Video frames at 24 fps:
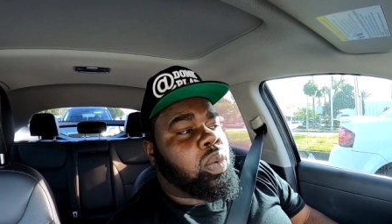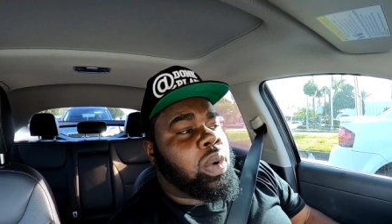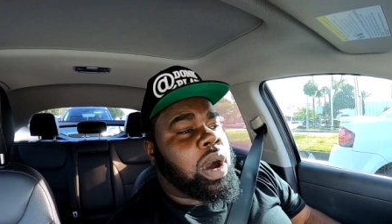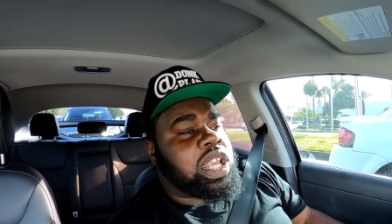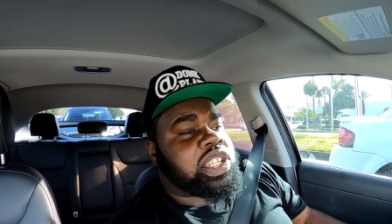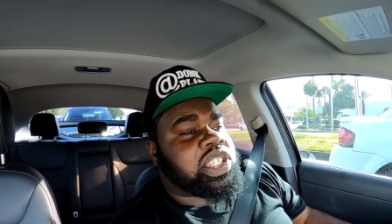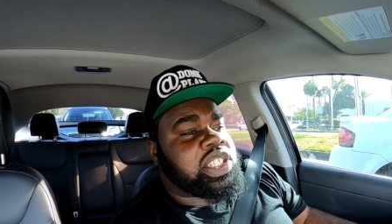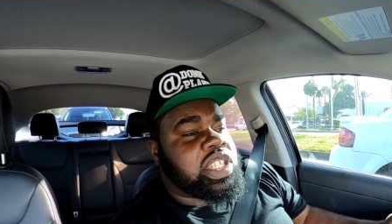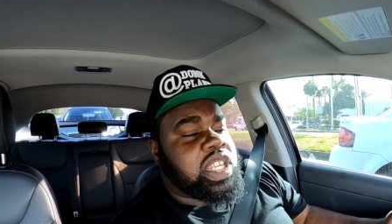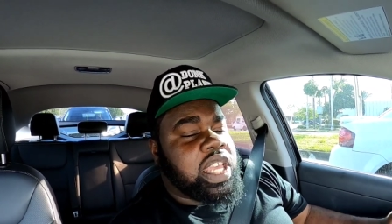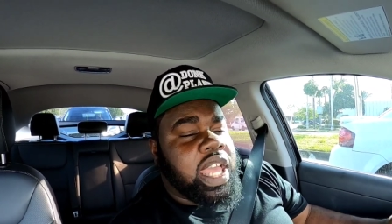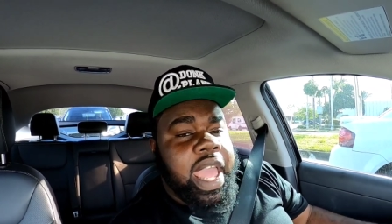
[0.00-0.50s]

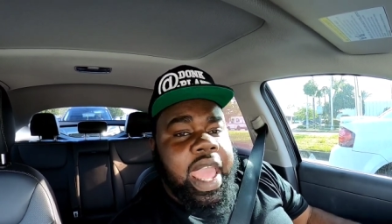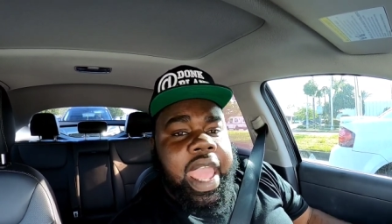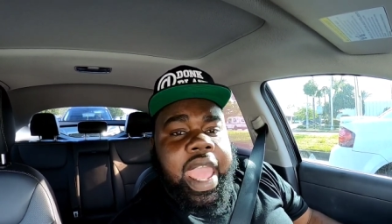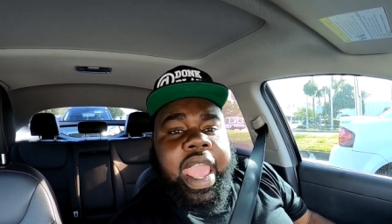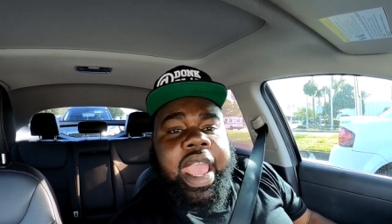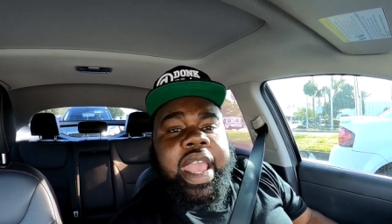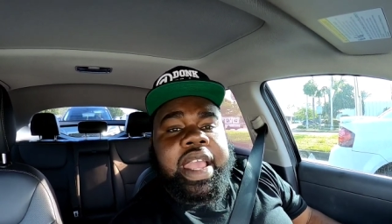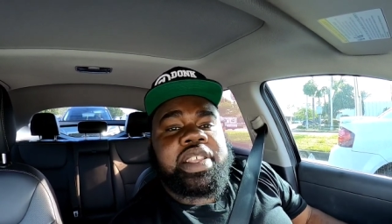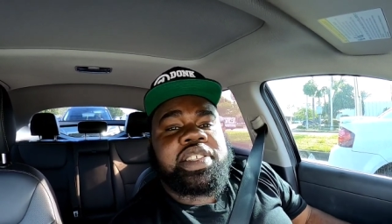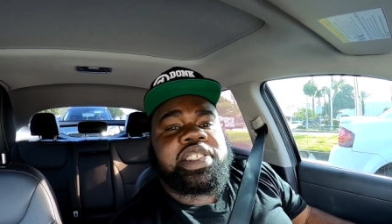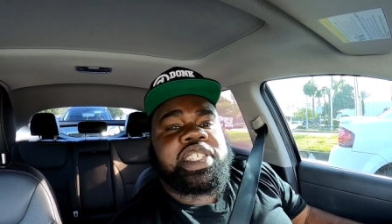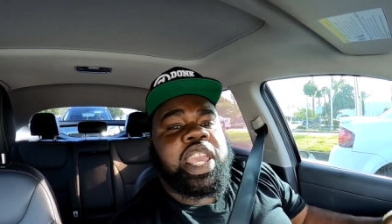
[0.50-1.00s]
washing your
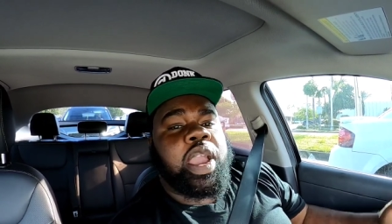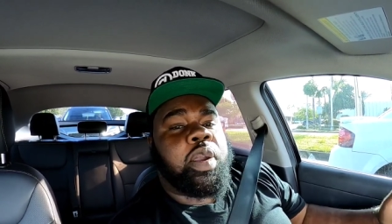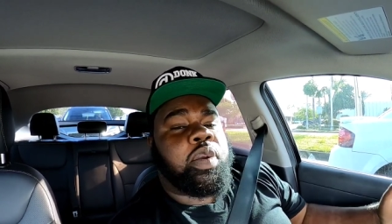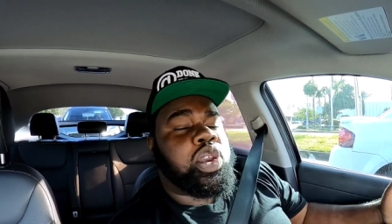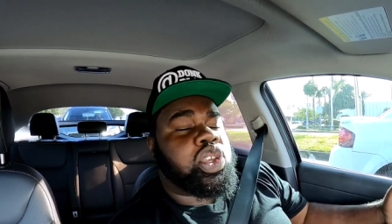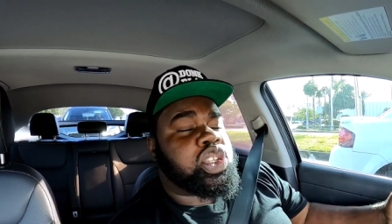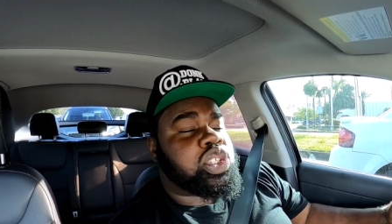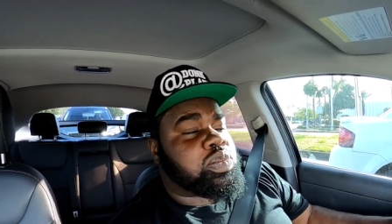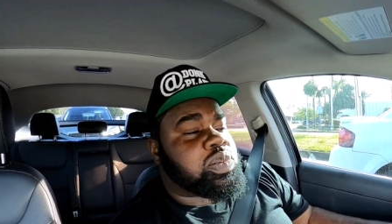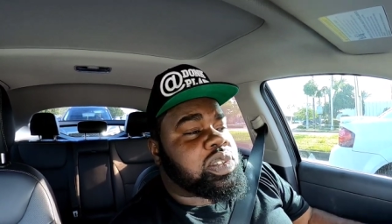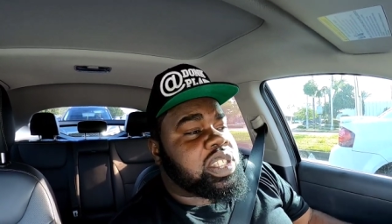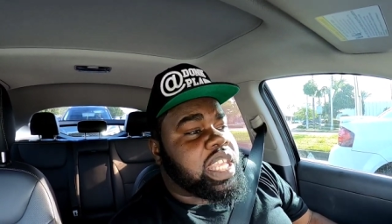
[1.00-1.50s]
hands,
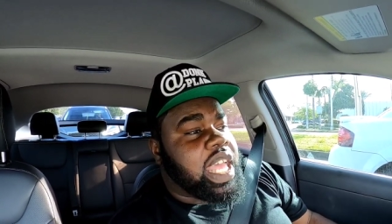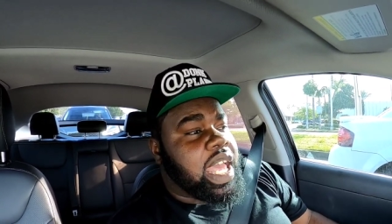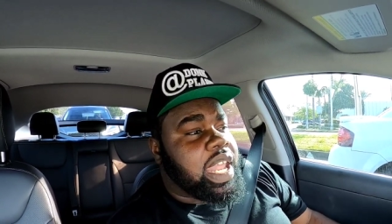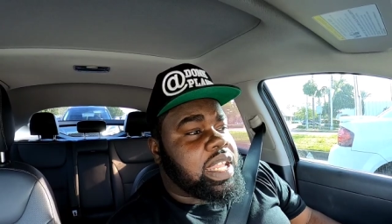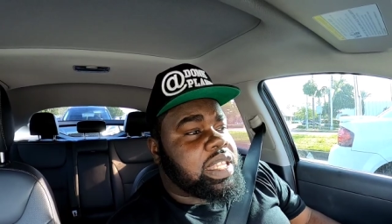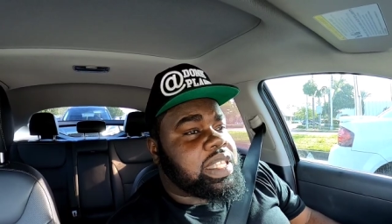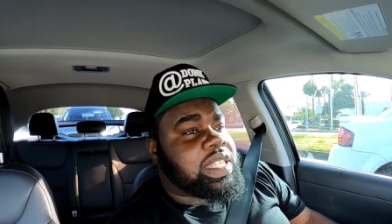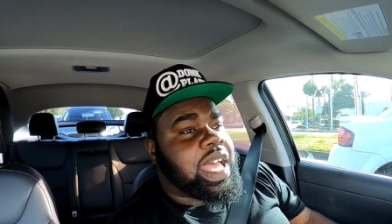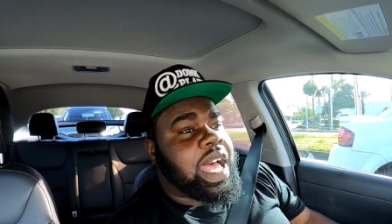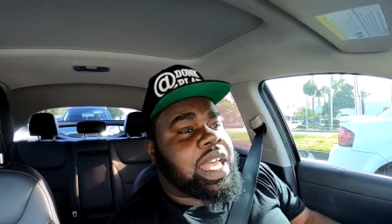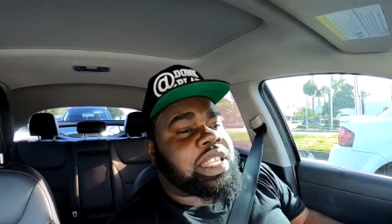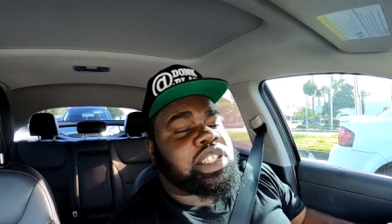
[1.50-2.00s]
carry some
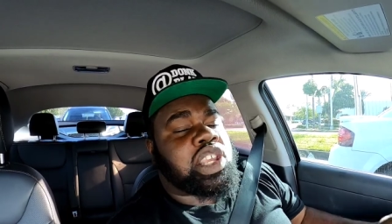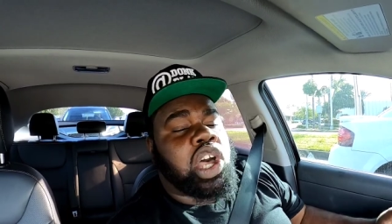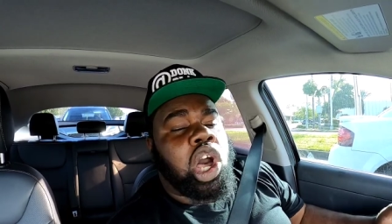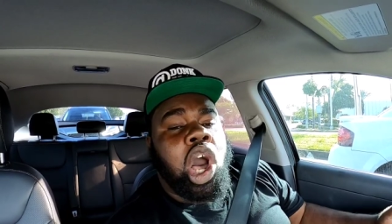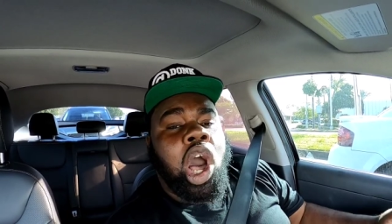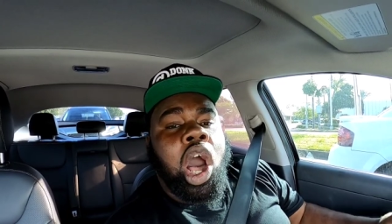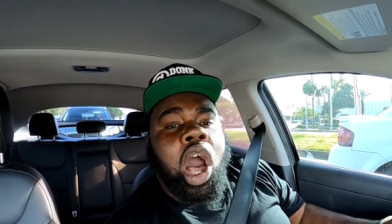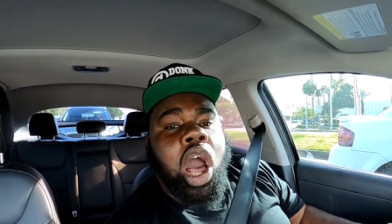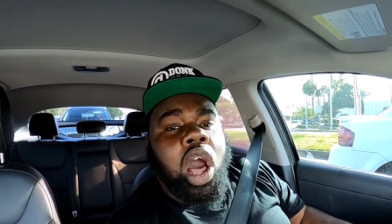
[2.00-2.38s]
sanitizer,